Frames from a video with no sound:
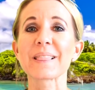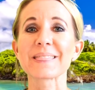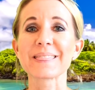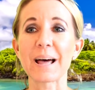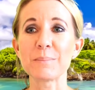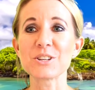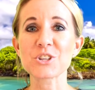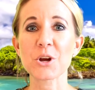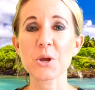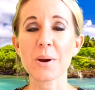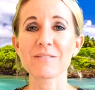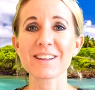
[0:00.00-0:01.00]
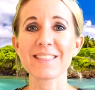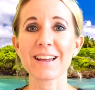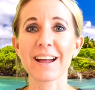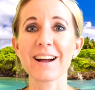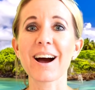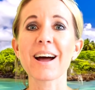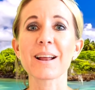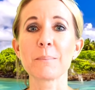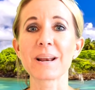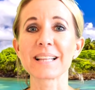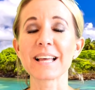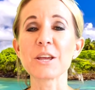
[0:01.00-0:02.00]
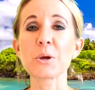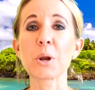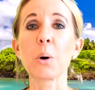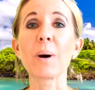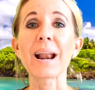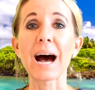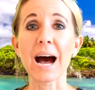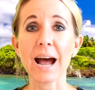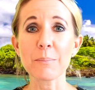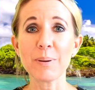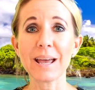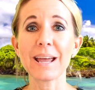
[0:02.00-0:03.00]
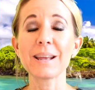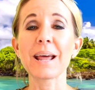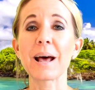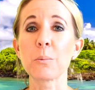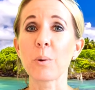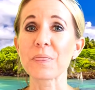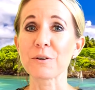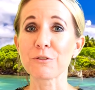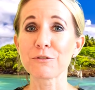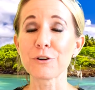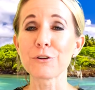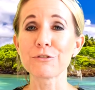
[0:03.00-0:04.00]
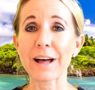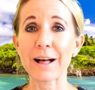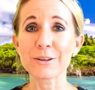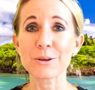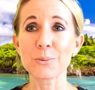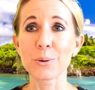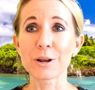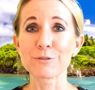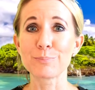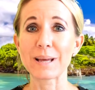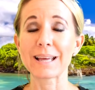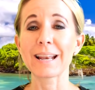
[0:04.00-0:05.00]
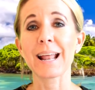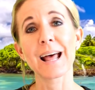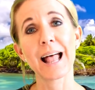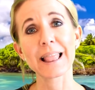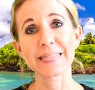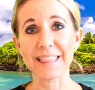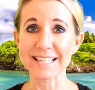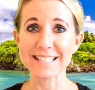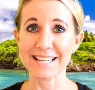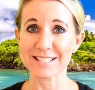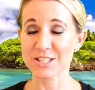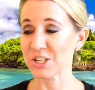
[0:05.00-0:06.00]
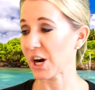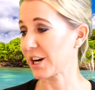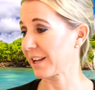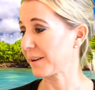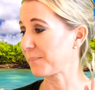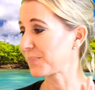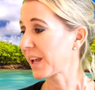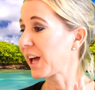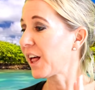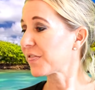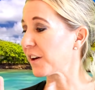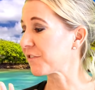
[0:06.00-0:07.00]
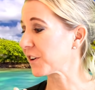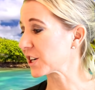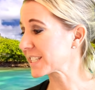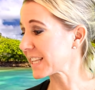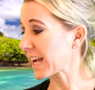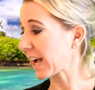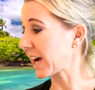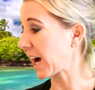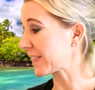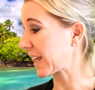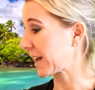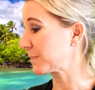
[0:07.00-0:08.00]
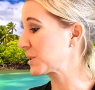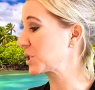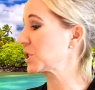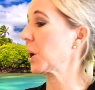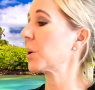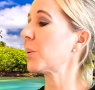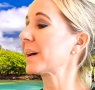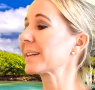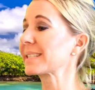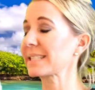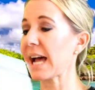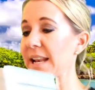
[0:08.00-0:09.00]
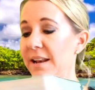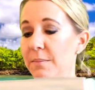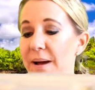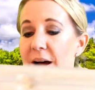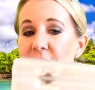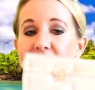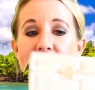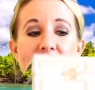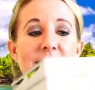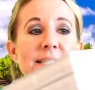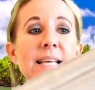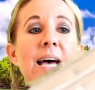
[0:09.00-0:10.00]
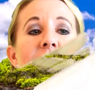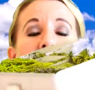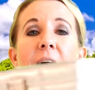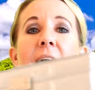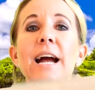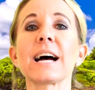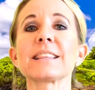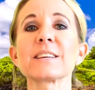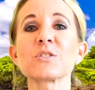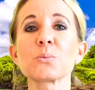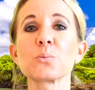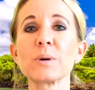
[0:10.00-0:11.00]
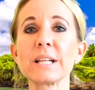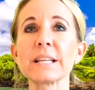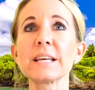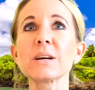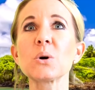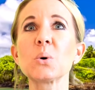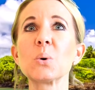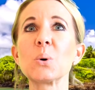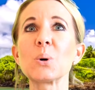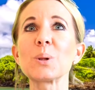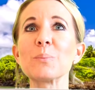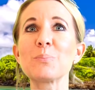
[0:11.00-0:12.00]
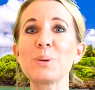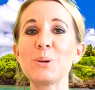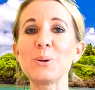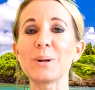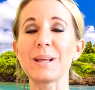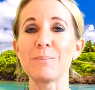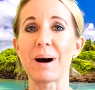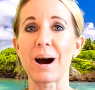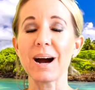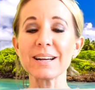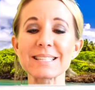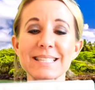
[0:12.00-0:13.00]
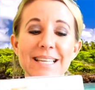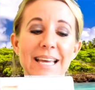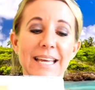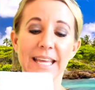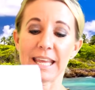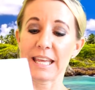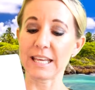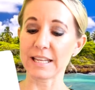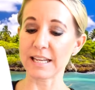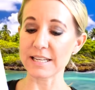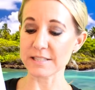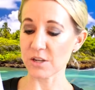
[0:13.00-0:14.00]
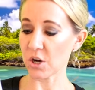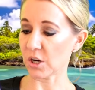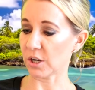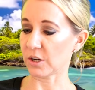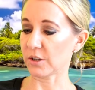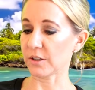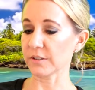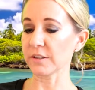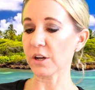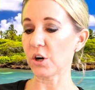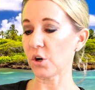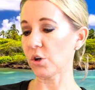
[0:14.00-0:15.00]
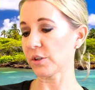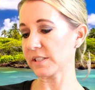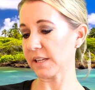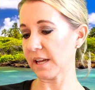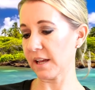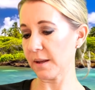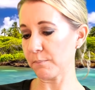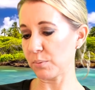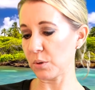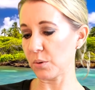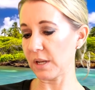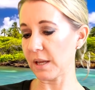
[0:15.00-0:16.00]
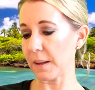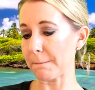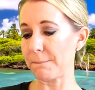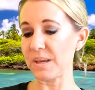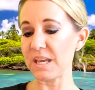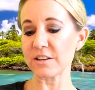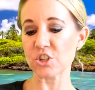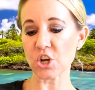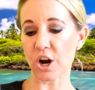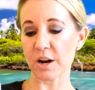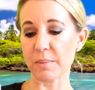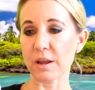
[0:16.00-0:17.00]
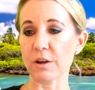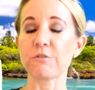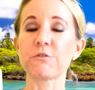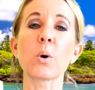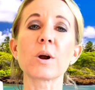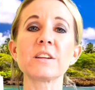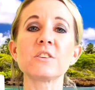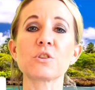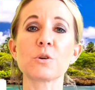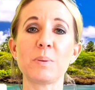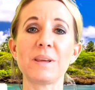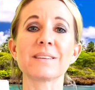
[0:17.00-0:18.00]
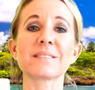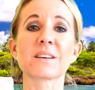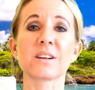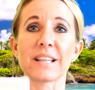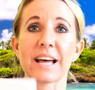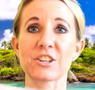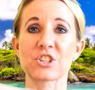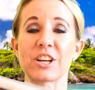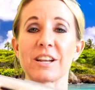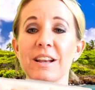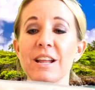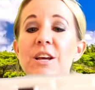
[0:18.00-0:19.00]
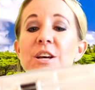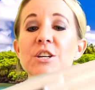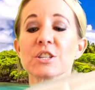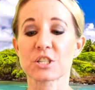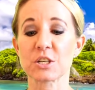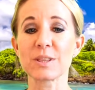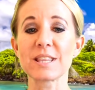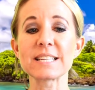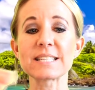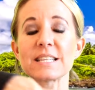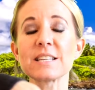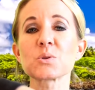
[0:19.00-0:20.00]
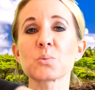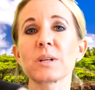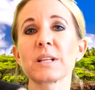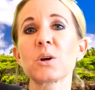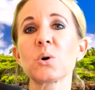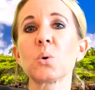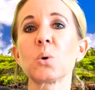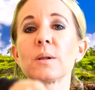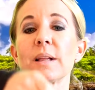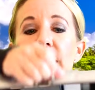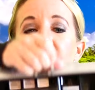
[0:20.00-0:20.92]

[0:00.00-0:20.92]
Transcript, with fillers: let me show you everything I got. I'm going to let you know what I paid and what the full value would have been. Let's get started. The first thing I got that I'm so excited about is I got this really cool beauty box. It is called Ulta Beauty Be Charming 42-piece collection. So this is really cool.